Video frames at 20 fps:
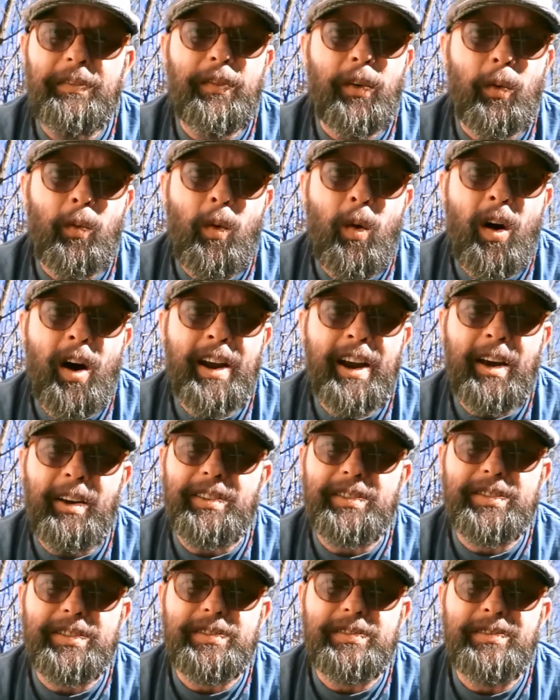For one,
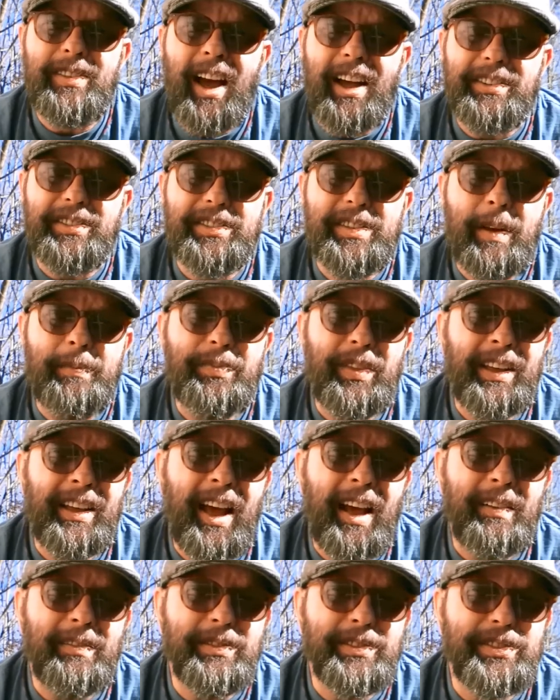it's not something
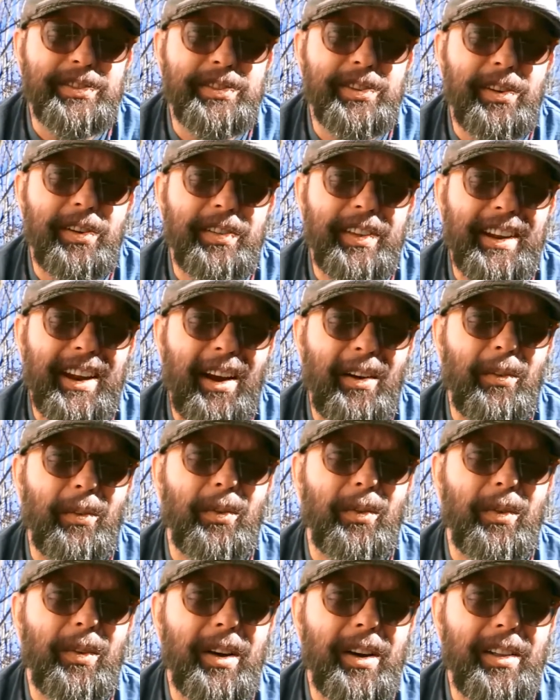I've assured that I
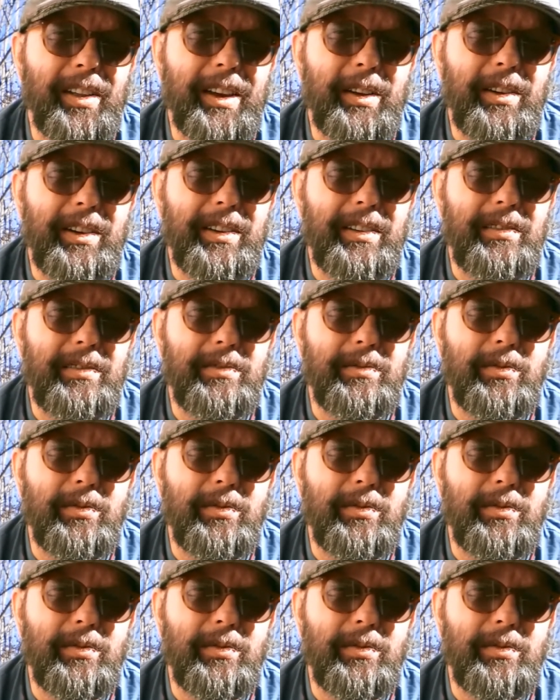really